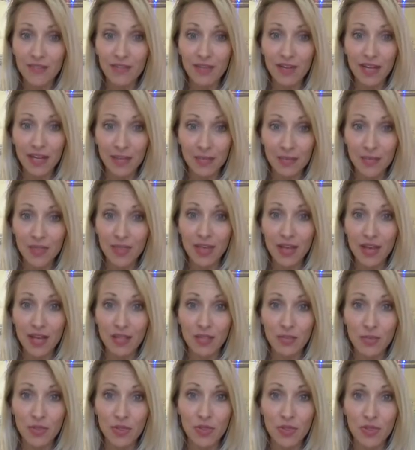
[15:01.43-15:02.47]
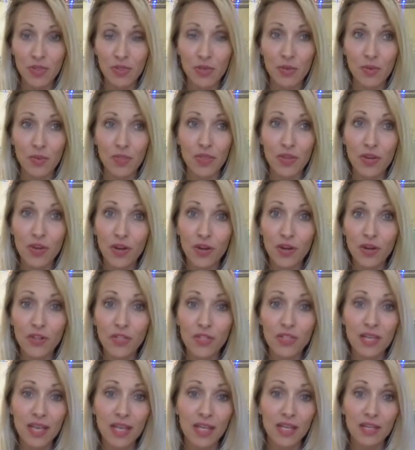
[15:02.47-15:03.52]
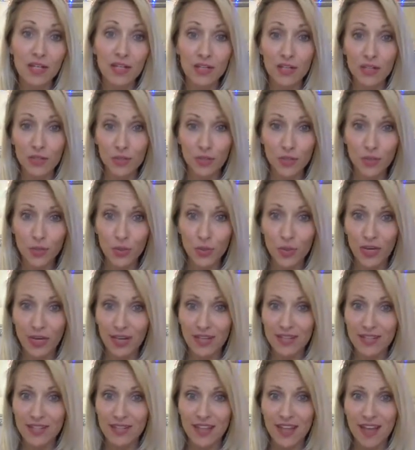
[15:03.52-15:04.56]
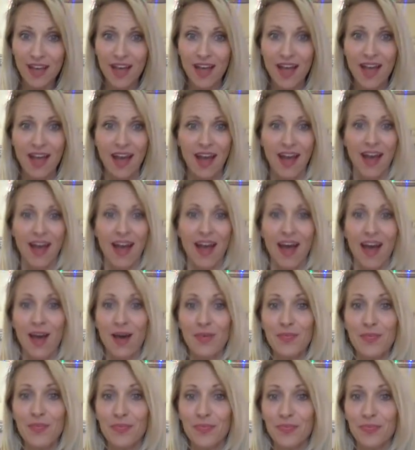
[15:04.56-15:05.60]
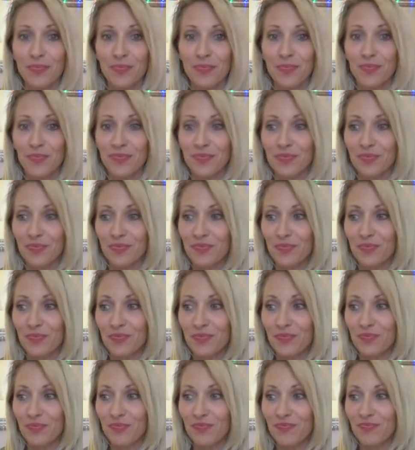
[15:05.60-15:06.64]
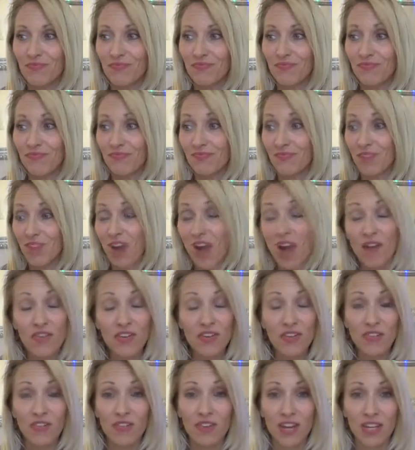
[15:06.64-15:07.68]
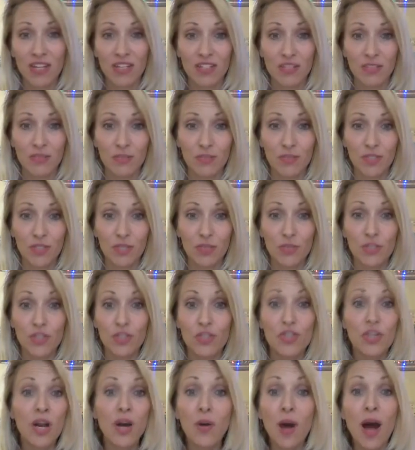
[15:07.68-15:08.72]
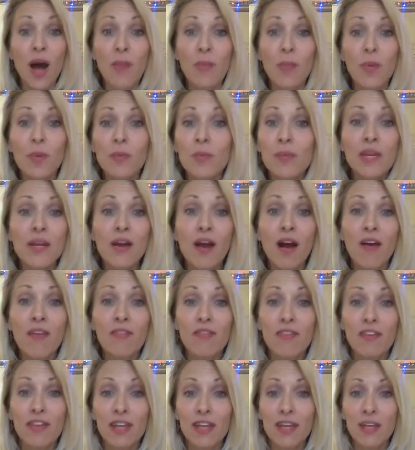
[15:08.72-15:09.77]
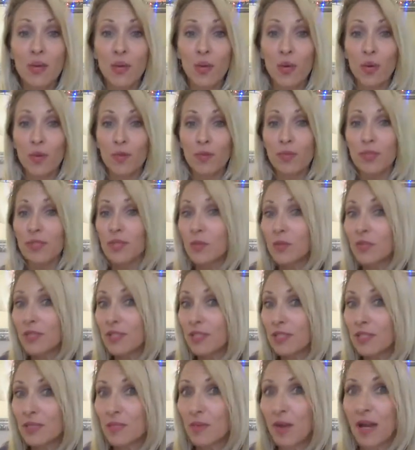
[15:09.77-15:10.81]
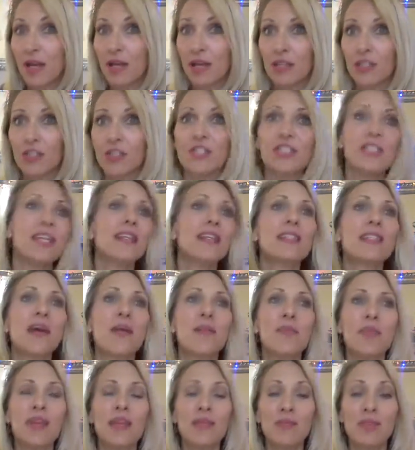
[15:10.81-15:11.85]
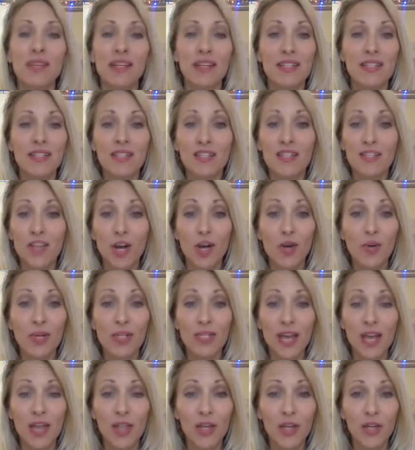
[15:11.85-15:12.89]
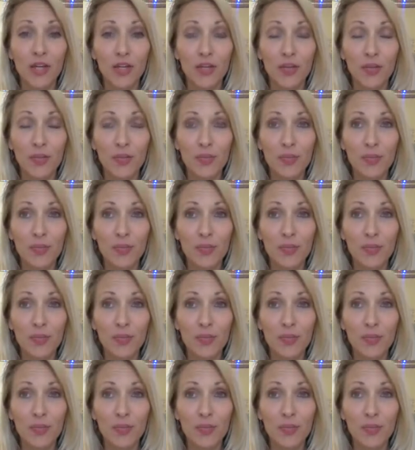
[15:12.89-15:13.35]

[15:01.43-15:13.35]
And I empathize with the girls as I hear their stories. They're often afraid to show up or be confident or be the one that smiles or says something, because there's always other